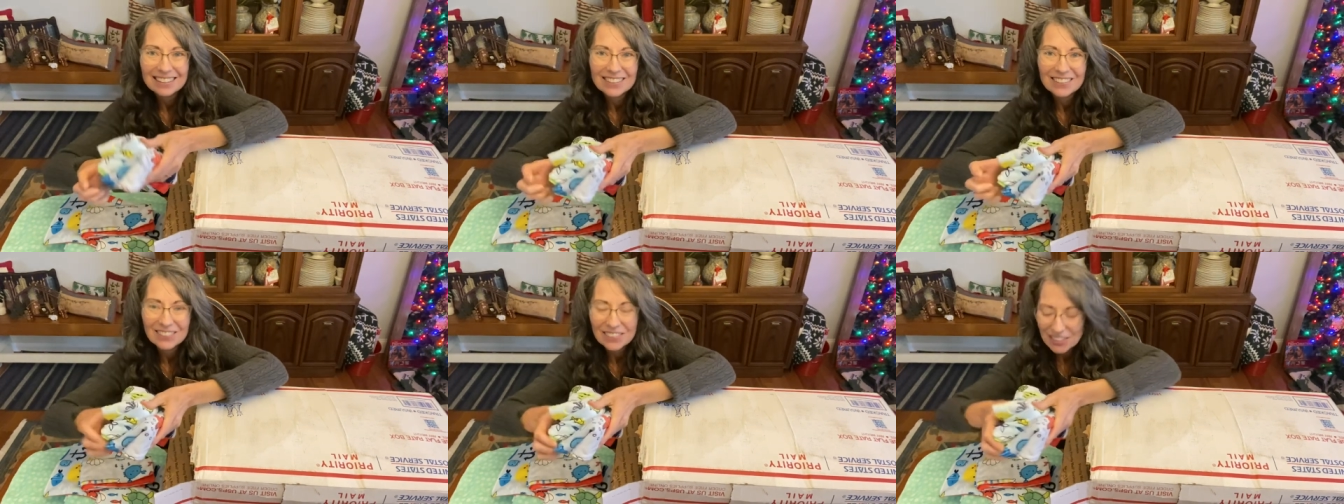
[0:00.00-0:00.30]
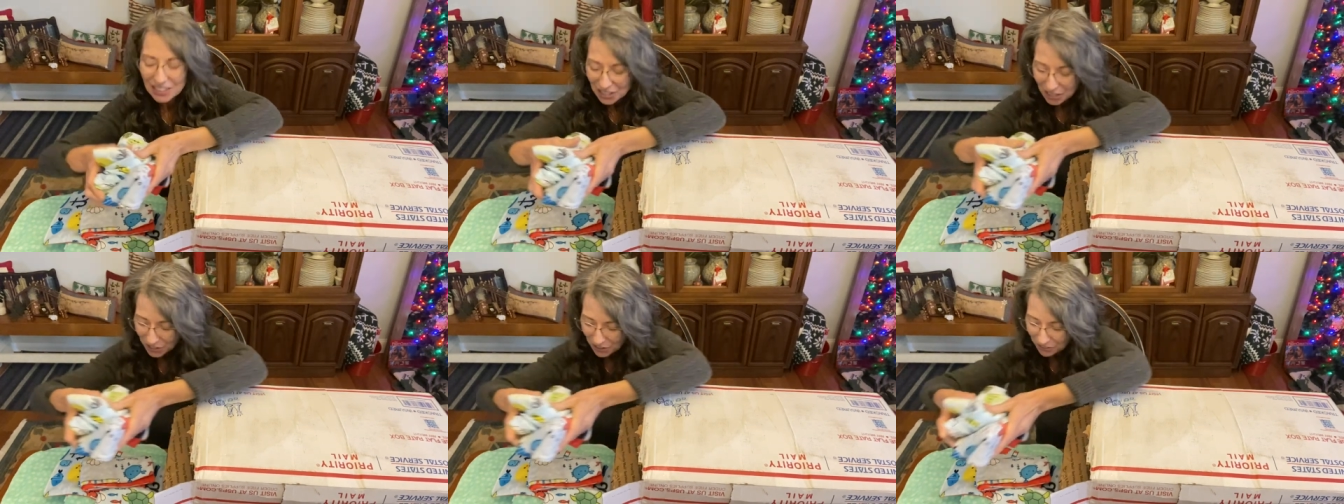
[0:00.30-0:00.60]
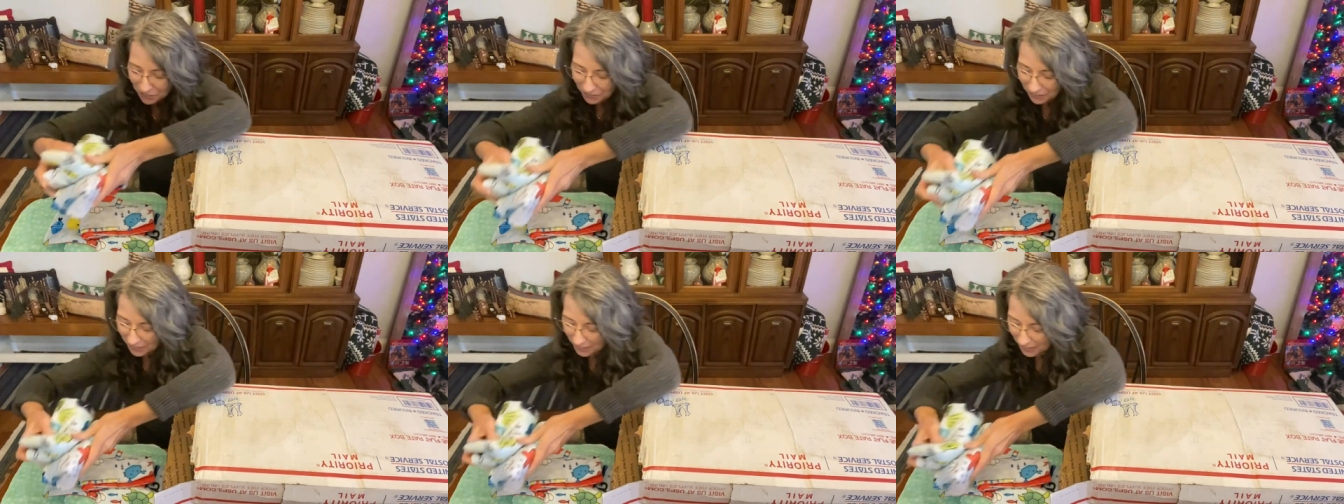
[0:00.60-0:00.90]

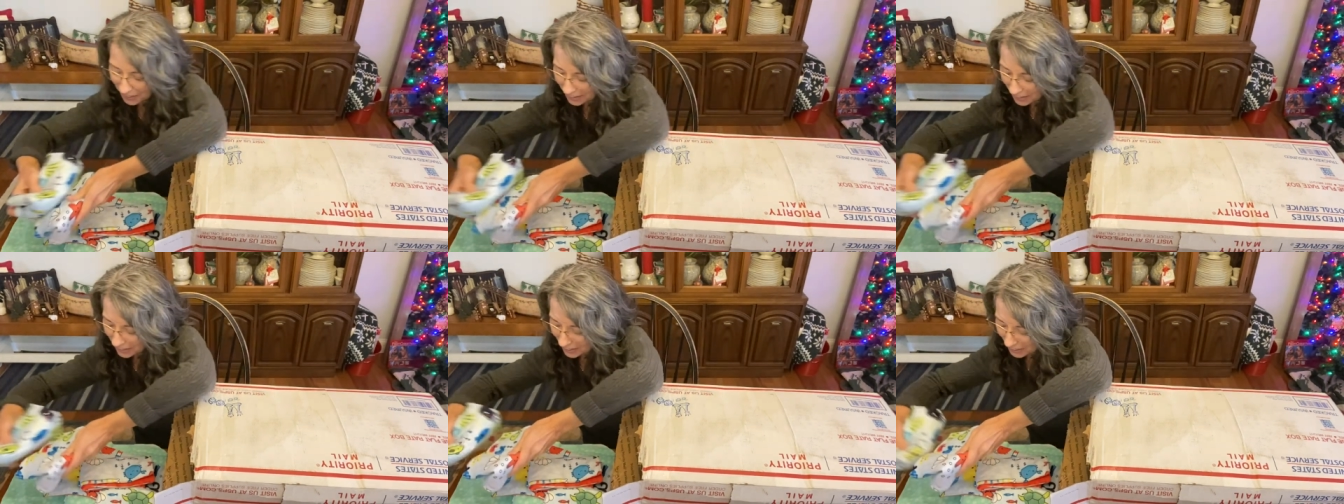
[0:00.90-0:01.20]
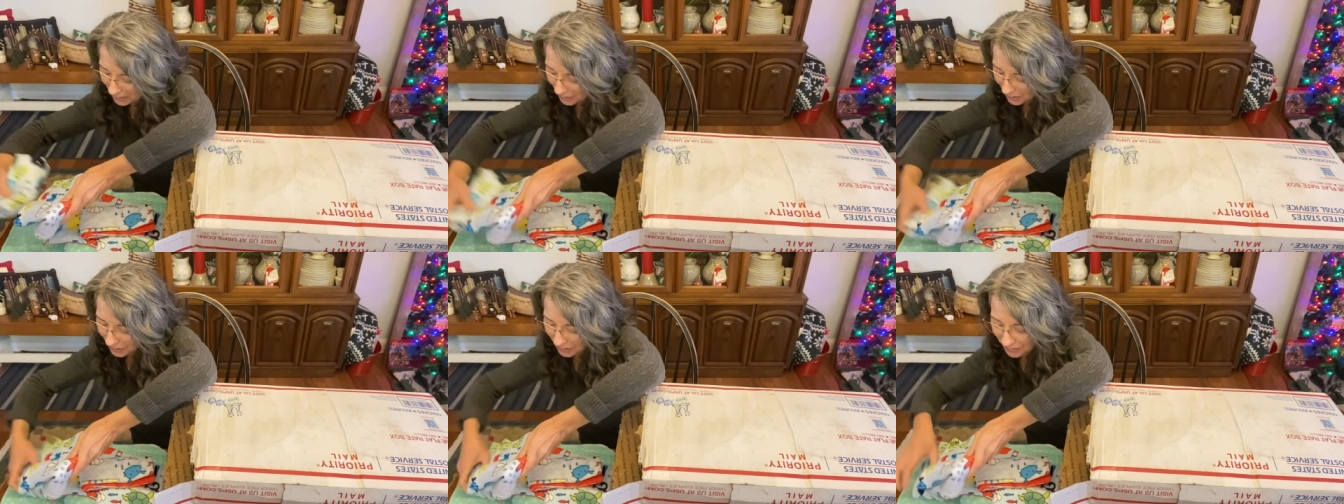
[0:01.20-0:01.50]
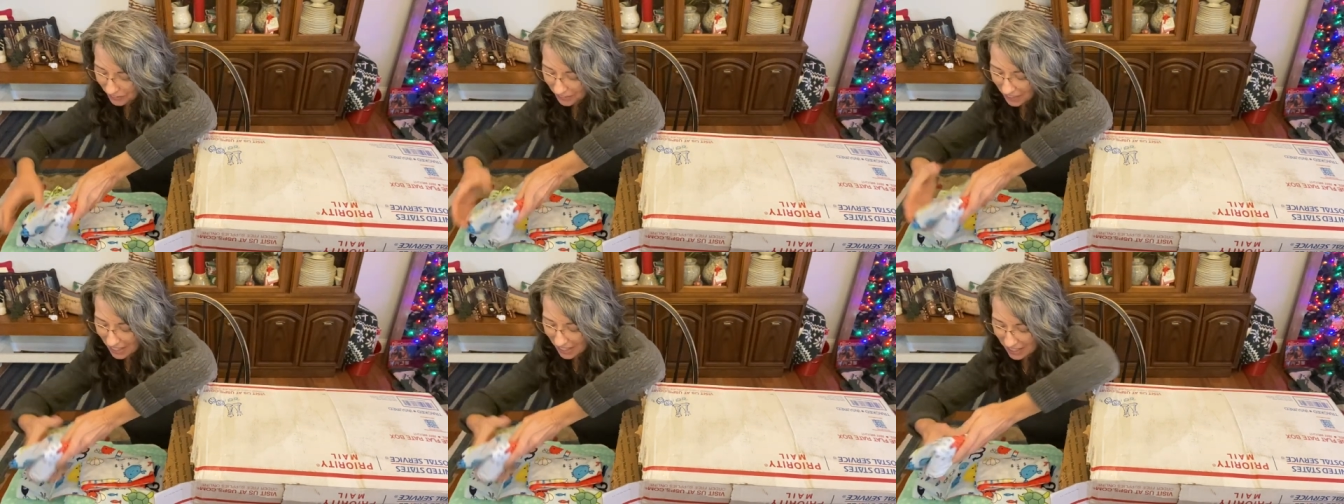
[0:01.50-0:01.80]
wonderful
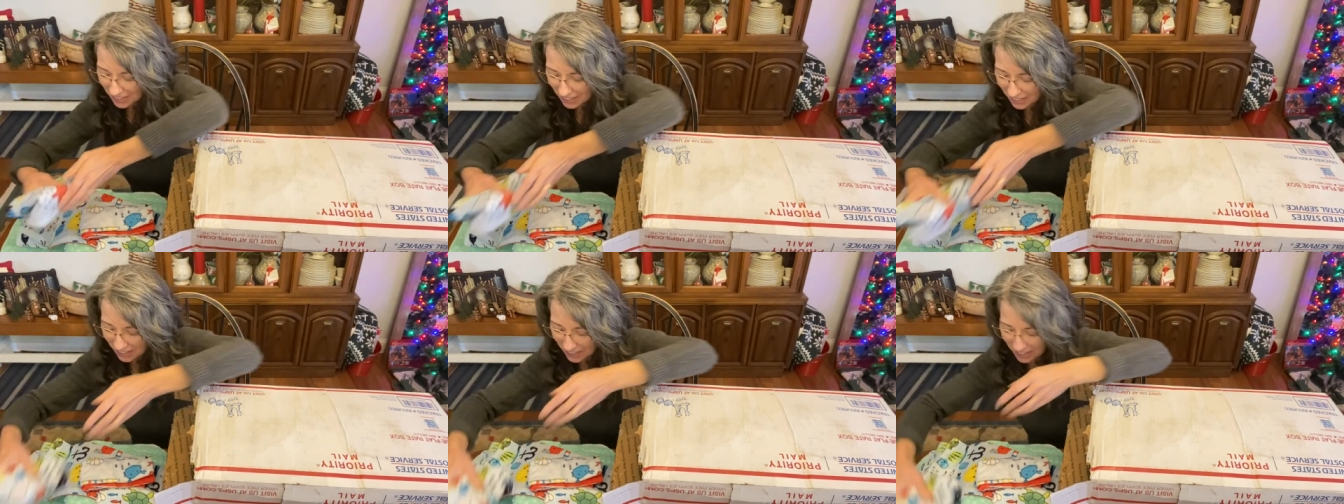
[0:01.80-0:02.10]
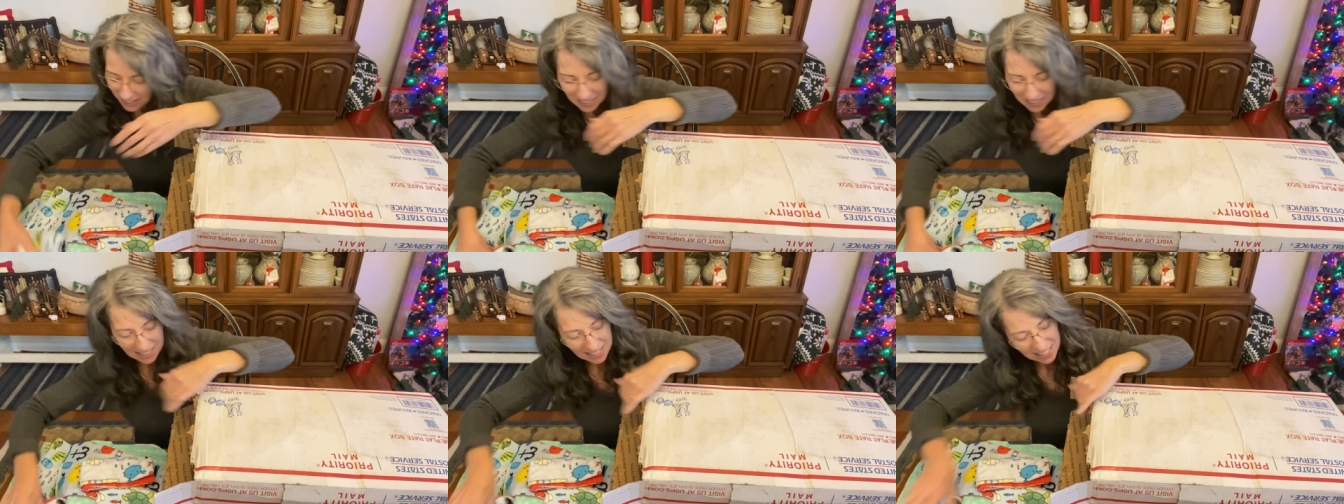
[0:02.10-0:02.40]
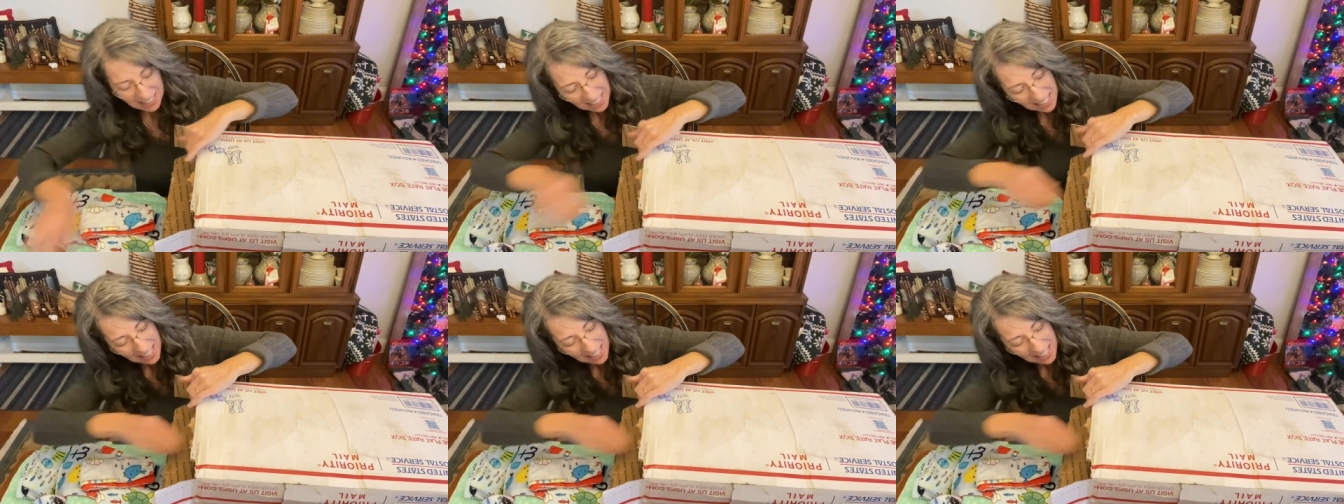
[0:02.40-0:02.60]
treasures.